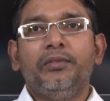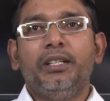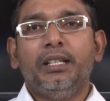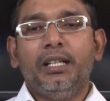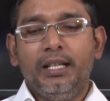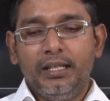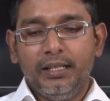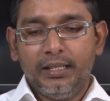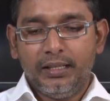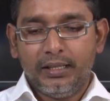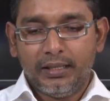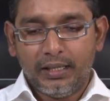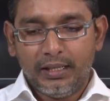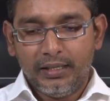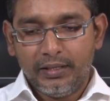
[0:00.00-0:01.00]
We take
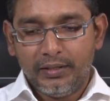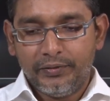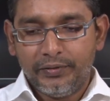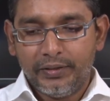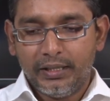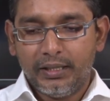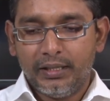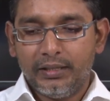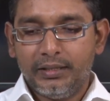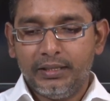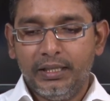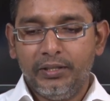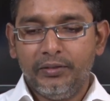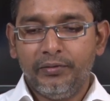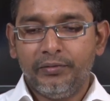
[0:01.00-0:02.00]
a kind of uh,
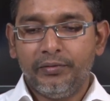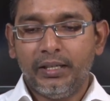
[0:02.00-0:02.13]
sieve